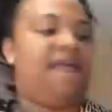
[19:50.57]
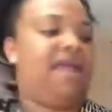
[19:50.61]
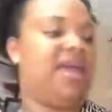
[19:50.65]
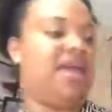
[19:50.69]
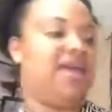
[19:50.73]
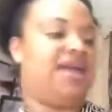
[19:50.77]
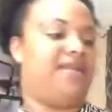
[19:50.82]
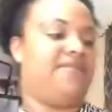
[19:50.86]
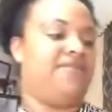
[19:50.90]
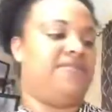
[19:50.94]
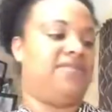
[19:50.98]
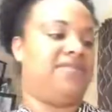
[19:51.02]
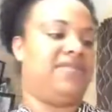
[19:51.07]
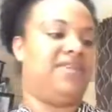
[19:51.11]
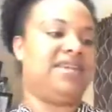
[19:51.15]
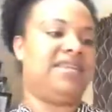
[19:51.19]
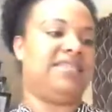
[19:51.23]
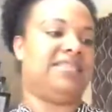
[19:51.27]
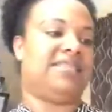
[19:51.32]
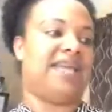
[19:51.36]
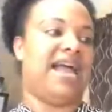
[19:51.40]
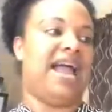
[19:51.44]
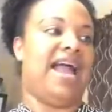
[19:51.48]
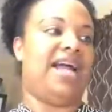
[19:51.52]
And
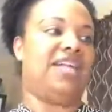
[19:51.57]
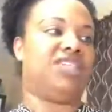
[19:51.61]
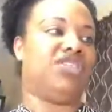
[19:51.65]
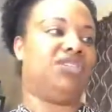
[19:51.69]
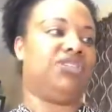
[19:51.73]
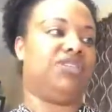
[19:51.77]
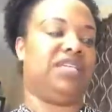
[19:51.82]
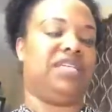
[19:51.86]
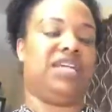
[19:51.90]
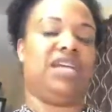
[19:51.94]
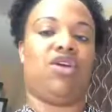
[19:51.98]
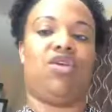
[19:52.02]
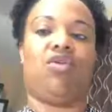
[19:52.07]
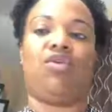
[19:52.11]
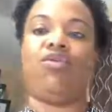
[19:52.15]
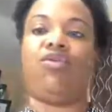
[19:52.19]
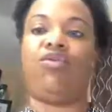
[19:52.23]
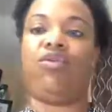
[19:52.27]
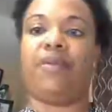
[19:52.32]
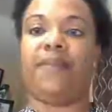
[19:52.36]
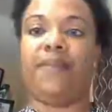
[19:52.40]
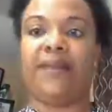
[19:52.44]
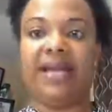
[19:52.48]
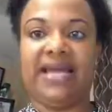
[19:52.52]
this actually
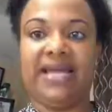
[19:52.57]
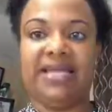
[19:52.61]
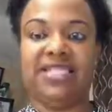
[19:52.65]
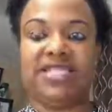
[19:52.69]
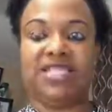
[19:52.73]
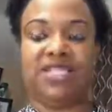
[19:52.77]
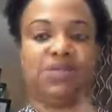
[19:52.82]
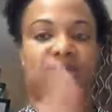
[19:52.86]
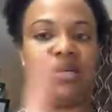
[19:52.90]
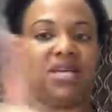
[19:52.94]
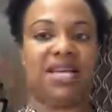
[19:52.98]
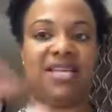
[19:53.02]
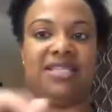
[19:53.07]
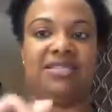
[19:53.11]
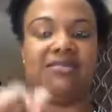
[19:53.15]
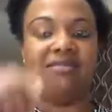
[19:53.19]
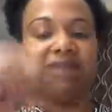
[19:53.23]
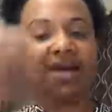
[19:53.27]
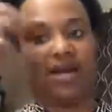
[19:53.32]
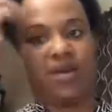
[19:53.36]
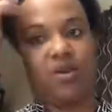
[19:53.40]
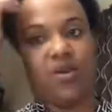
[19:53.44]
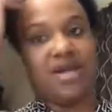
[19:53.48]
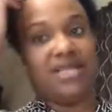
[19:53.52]
replaces, because
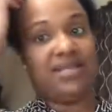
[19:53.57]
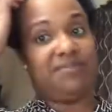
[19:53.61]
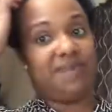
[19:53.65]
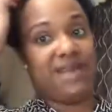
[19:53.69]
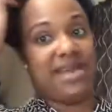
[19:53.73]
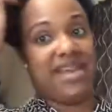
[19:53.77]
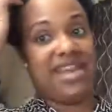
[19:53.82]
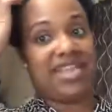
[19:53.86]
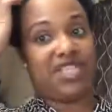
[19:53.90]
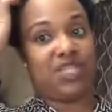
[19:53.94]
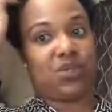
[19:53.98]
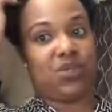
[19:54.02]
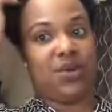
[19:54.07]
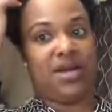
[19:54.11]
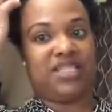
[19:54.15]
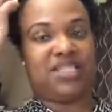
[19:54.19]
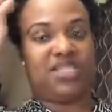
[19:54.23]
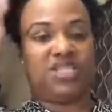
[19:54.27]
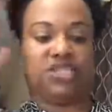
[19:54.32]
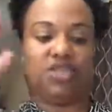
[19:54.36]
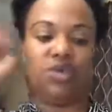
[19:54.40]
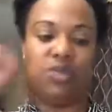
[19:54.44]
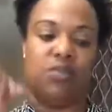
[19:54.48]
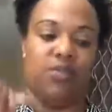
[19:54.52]
my next
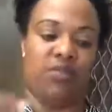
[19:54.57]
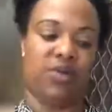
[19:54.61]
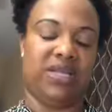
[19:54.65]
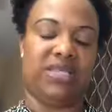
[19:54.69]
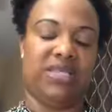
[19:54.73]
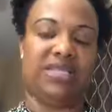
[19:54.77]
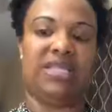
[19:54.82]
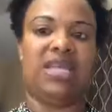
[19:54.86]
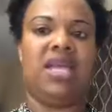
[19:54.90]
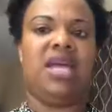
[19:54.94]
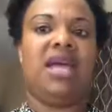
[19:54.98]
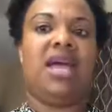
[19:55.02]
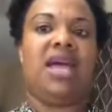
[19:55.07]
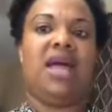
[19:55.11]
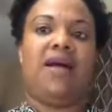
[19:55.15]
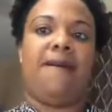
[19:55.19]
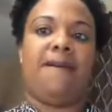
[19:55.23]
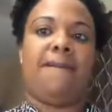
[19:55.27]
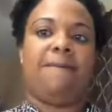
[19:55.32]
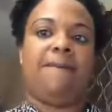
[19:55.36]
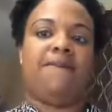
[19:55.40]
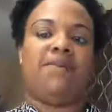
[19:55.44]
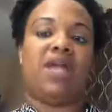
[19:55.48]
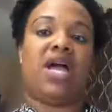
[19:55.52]
question to him was,
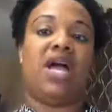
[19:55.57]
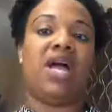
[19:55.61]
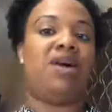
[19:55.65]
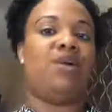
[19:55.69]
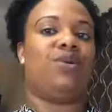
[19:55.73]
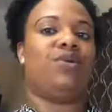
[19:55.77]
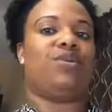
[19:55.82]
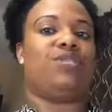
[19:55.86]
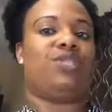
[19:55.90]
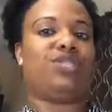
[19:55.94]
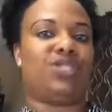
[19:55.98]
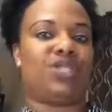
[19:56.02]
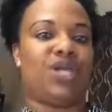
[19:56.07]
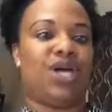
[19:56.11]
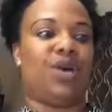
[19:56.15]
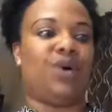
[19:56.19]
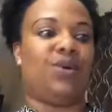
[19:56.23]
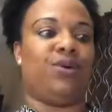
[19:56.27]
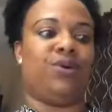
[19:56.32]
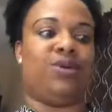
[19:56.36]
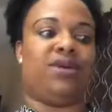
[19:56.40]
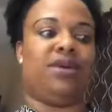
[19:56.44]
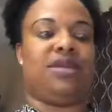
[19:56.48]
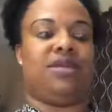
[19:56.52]
oh,
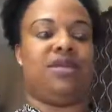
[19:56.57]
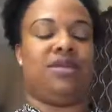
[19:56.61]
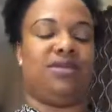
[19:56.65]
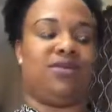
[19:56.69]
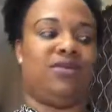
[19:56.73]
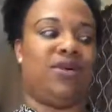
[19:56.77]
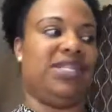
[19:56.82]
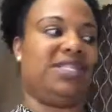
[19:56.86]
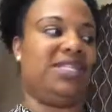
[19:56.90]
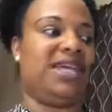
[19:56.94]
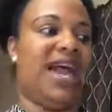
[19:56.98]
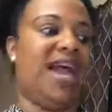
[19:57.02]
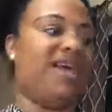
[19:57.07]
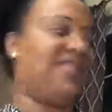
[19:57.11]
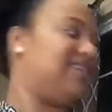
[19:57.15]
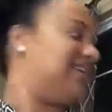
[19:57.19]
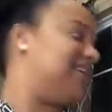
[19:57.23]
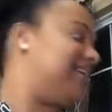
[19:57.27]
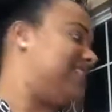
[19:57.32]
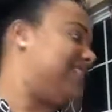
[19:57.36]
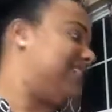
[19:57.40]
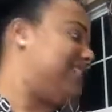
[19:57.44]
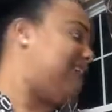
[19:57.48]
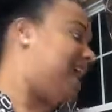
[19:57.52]
so, which I
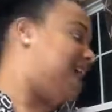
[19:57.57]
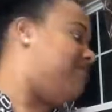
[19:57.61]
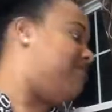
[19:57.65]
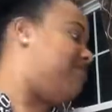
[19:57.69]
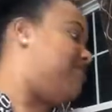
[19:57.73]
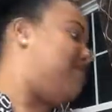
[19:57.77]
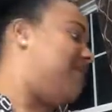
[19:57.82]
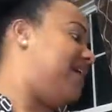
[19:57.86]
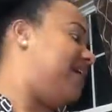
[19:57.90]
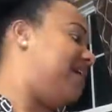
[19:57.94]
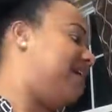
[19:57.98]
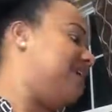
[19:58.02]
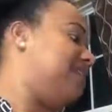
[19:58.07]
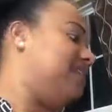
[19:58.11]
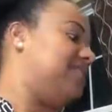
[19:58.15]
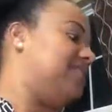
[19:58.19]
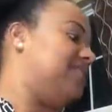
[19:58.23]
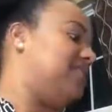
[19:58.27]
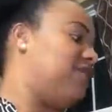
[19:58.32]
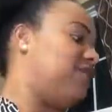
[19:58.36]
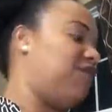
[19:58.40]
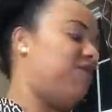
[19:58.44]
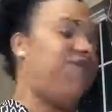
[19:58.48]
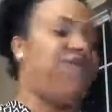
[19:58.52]
think is
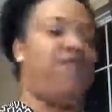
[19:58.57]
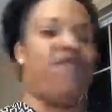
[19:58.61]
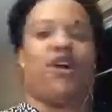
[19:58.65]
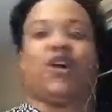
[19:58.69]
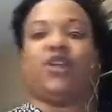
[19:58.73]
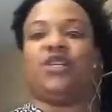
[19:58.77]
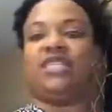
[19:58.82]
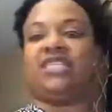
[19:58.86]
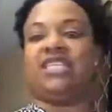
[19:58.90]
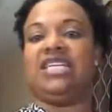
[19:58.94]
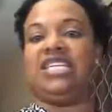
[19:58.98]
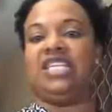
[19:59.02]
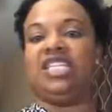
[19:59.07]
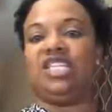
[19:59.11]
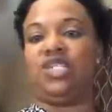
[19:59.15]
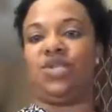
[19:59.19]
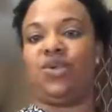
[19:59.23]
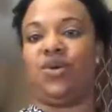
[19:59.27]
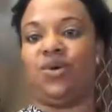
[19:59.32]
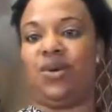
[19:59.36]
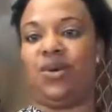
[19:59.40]
everybody's first initial